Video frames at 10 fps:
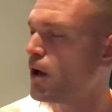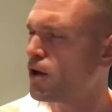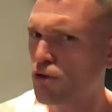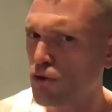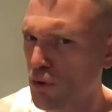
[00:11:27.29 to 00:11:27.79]

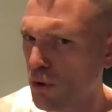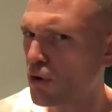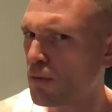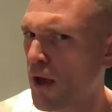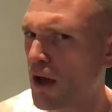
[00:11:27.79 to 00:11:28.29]

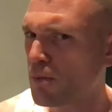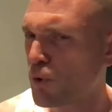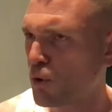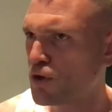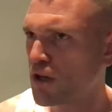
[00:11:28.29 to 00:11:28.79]
Certain amount of
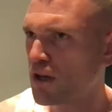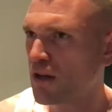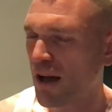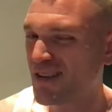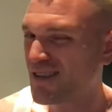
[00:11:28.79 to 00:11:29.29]

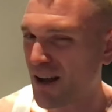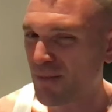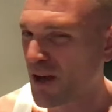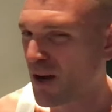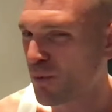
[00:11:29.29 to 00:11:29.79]
protein.
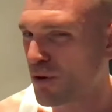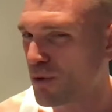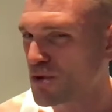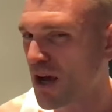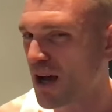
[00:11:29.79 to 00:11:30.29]
I'm not one of
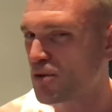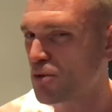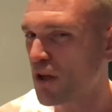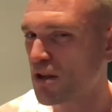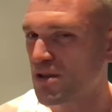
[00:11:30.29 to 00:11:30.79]
those guys
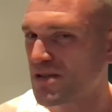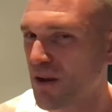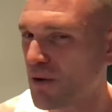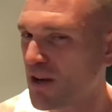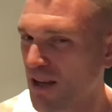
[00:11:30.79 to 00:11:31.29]
who like sits
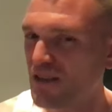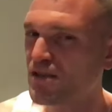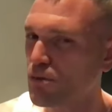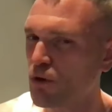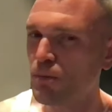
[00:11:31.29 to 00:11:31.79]
there and
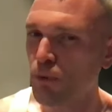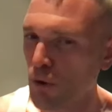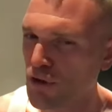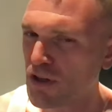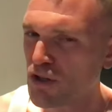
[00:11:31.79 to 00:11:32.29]
eats three
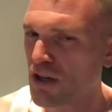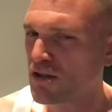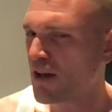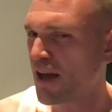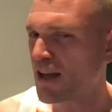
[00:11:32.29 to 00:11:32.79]
protein
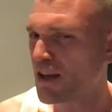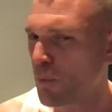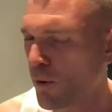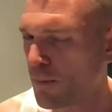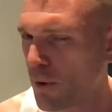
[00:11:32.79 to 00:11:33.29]
shakes a day
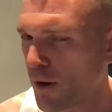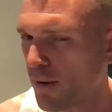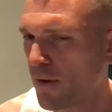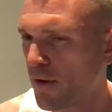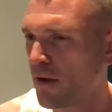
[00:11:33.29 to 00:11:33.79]
anymore,
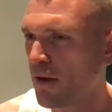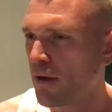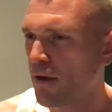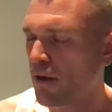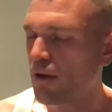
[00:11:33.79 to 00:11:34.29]
but
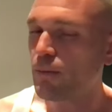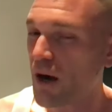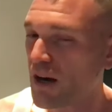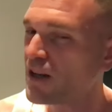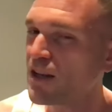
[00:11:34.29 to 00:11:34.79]
your
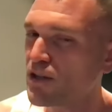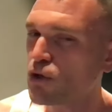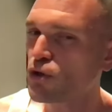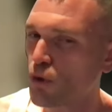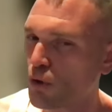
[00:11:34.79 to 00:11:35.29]
body needs a
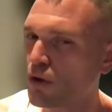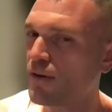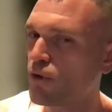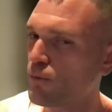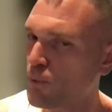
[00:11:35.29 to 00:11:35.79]
certain
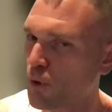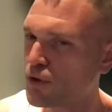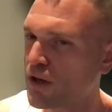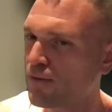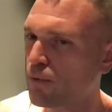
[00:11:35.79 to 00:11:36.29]
level of
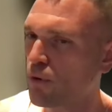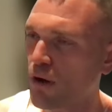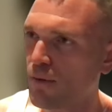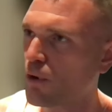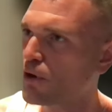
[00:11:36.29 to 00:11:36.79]
protein for
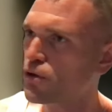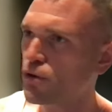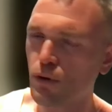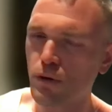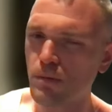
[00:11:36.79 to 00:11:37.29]
recovery, a
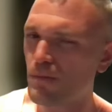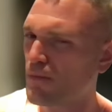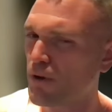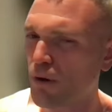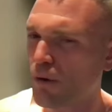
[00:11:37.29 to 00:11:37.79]
certain,
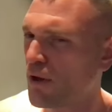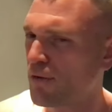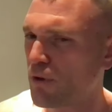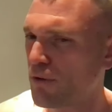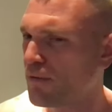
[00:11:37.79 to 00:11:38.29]

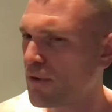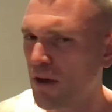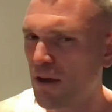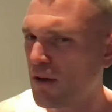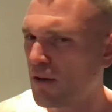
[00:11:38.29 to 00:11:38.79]
level of
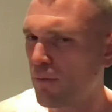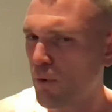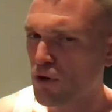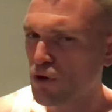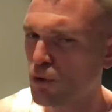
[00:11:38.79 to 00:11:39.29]

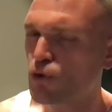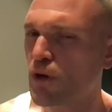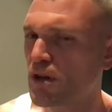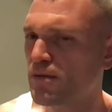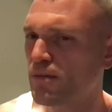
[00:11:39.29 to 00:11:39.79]
various
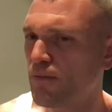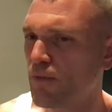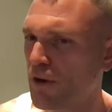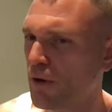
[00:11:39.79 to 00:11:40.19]
nutrients from,